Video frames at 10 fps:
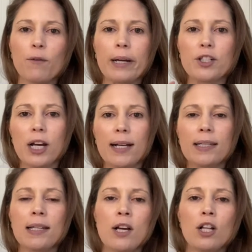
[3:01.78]
we're
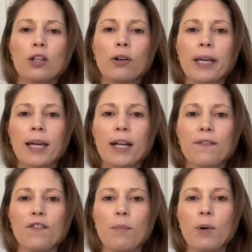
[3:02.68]
just looking at
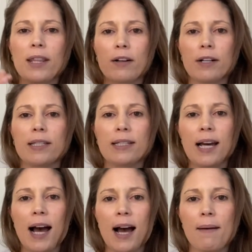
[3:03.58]
it from whether it's
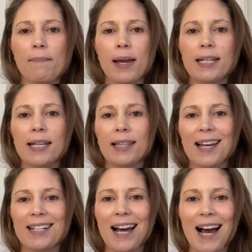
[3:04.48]
meeting
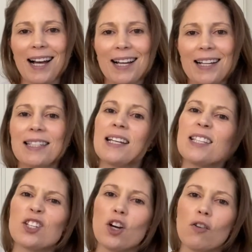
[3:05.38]
their targets,
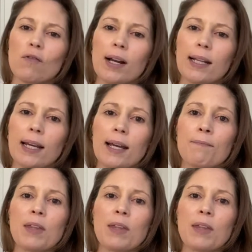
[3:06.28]
it's not really.